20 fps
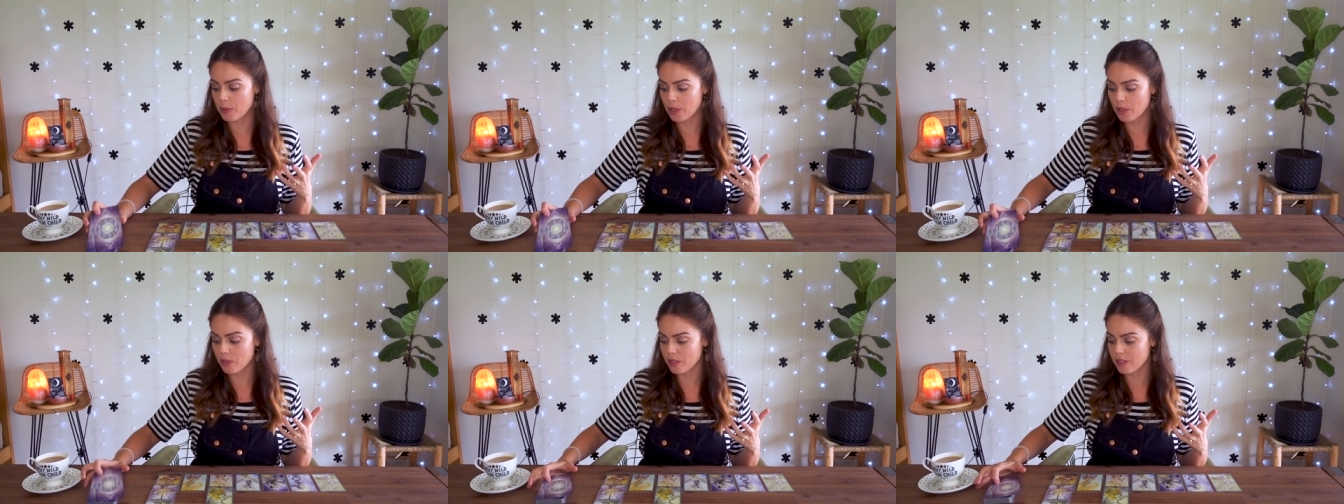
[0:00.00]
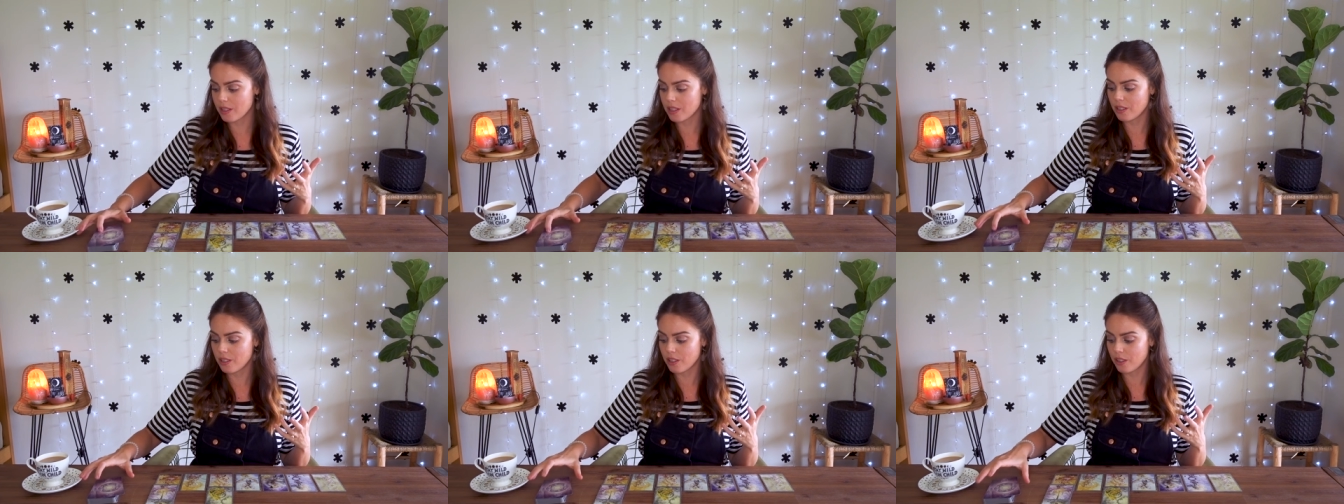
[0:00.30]

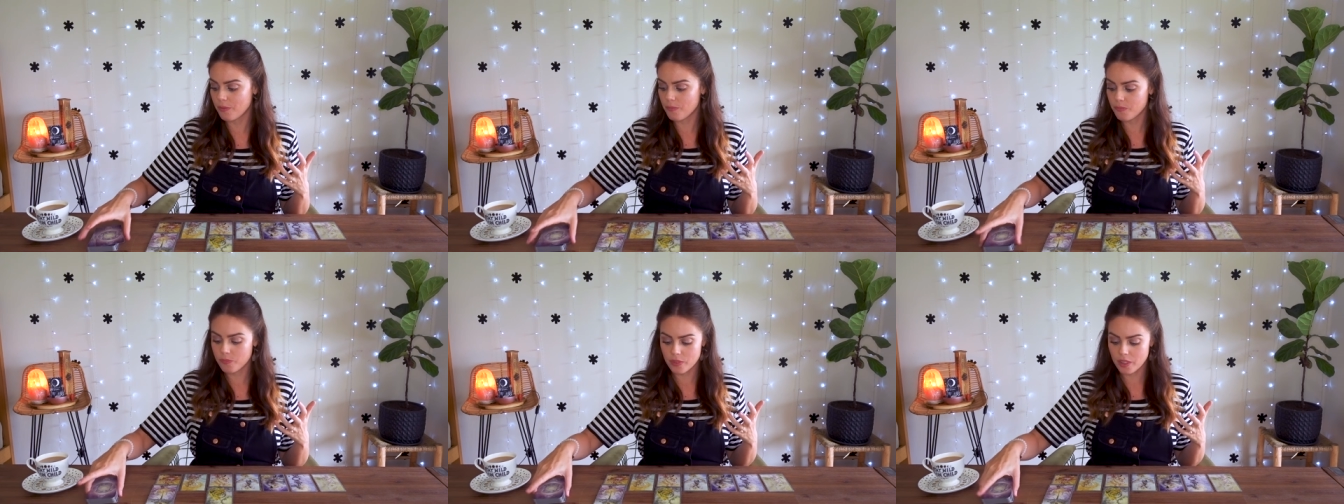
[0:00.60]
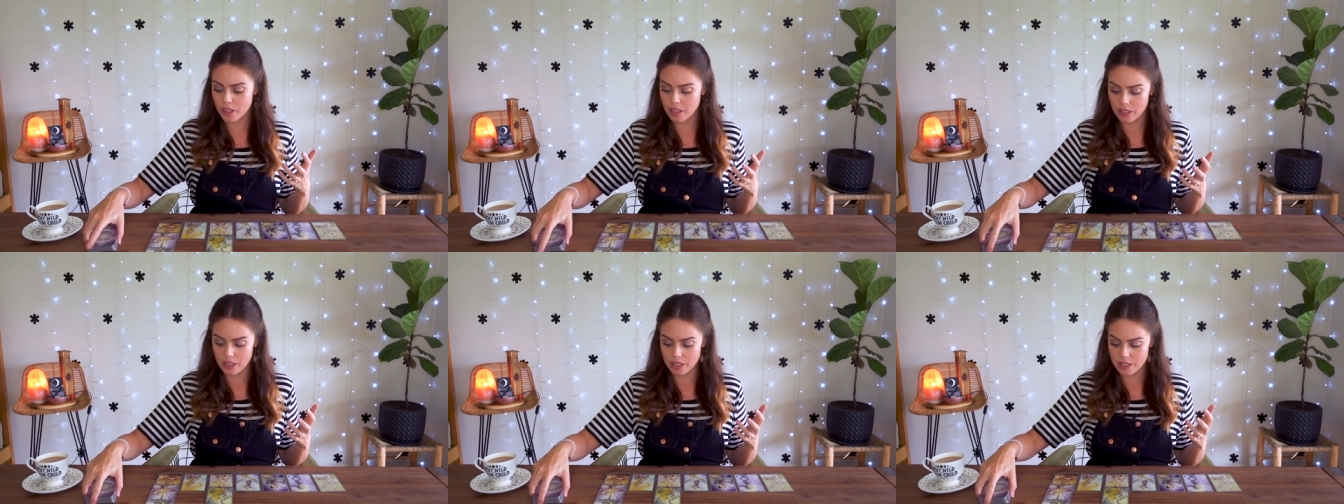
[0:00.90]
Because, you know,
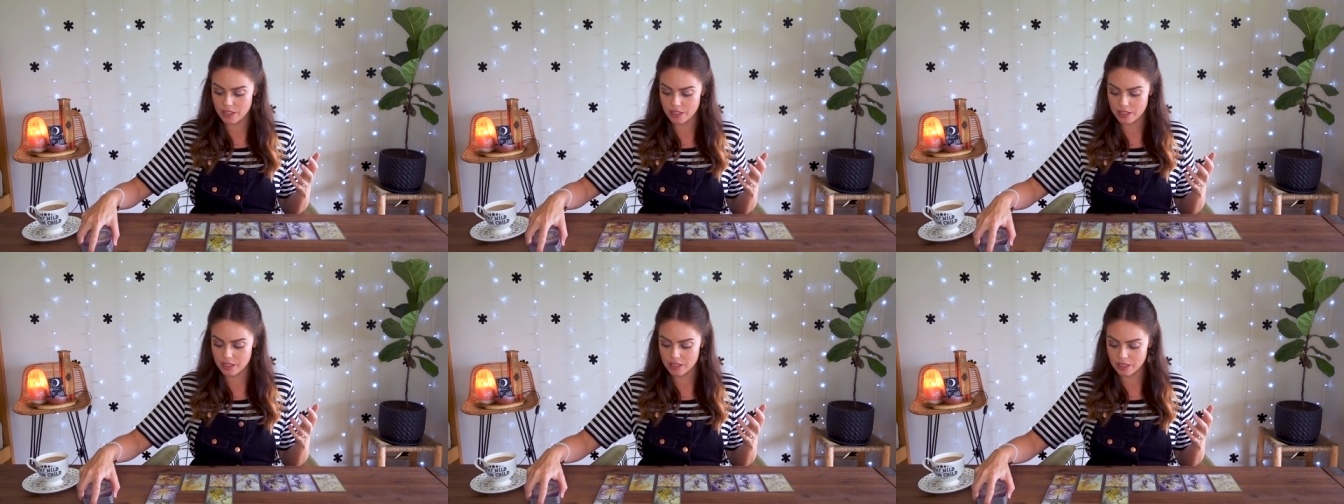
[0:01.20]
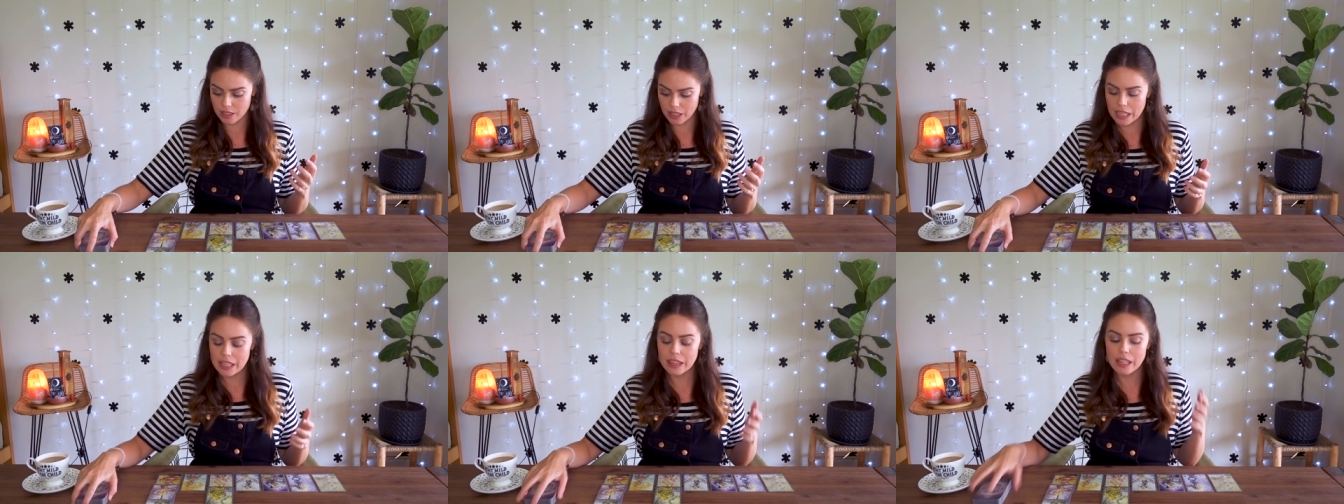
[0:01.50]

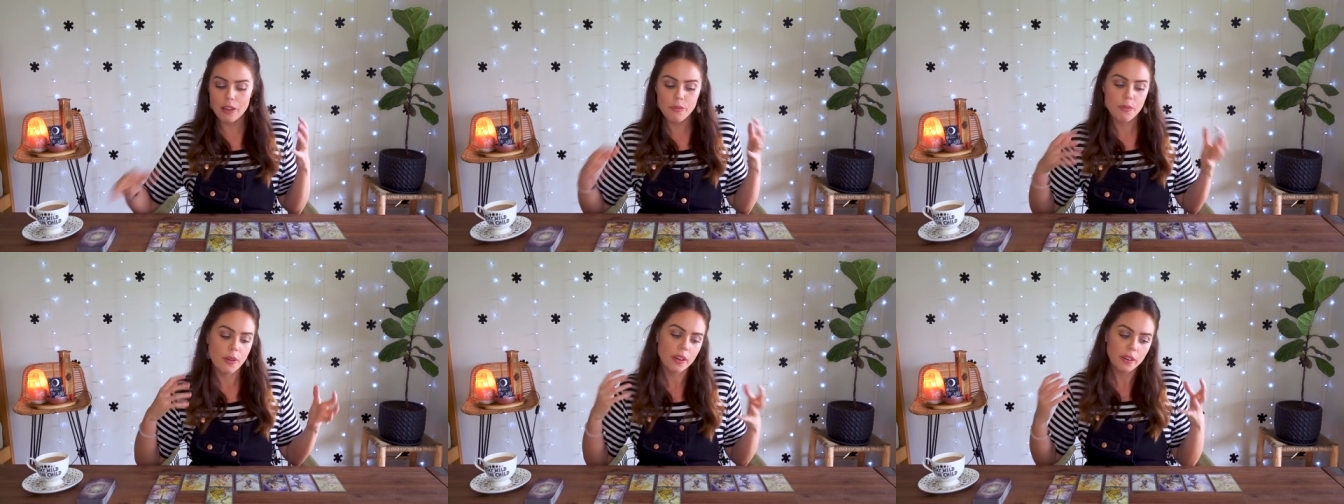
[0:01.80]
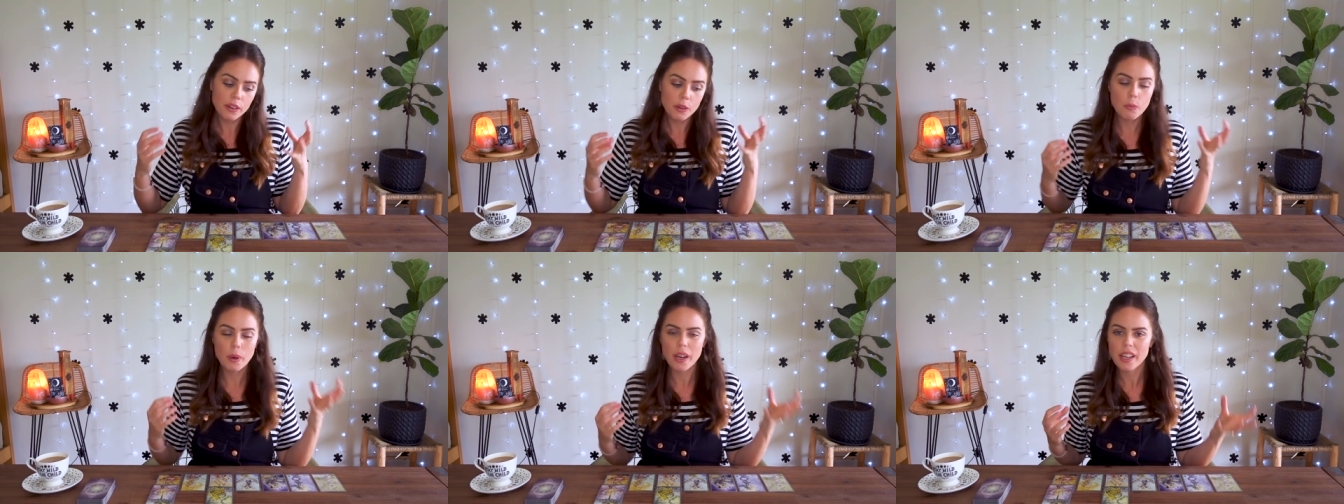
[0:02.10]
I love
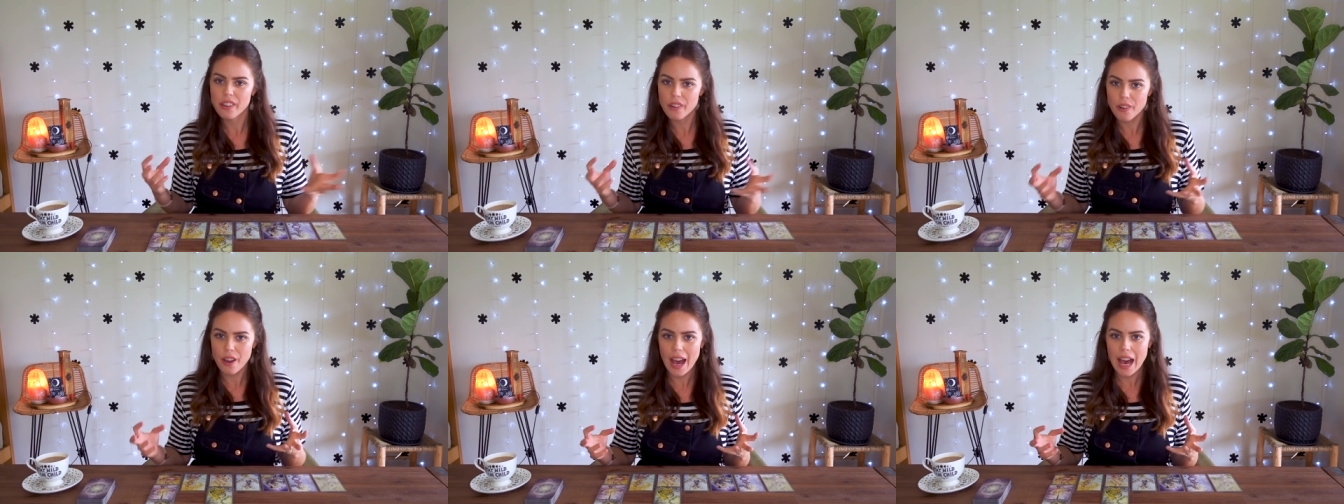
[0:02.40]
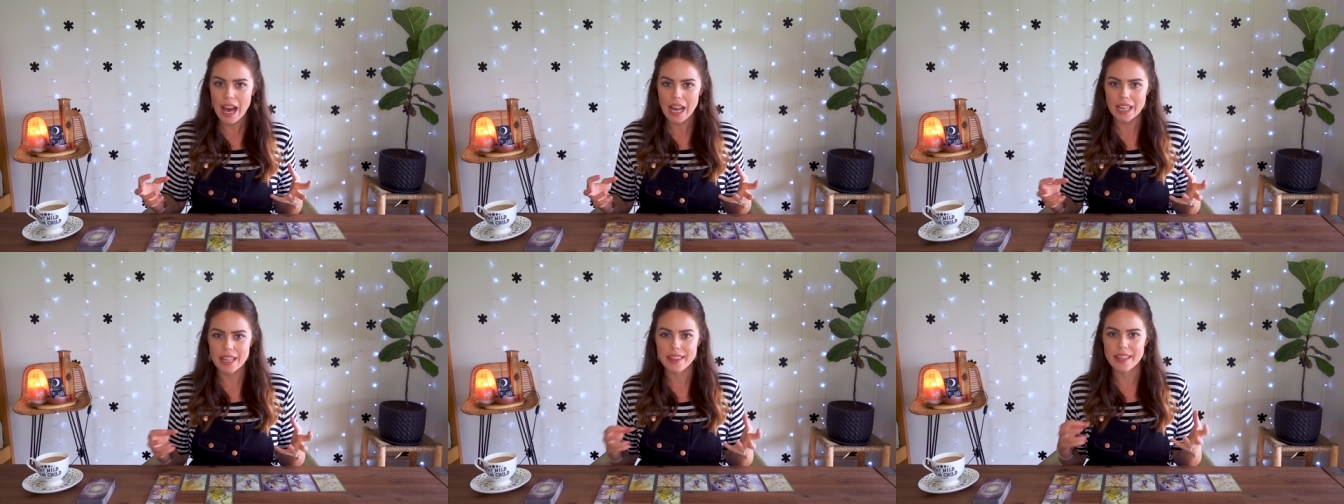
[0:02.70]
hearing where you're at.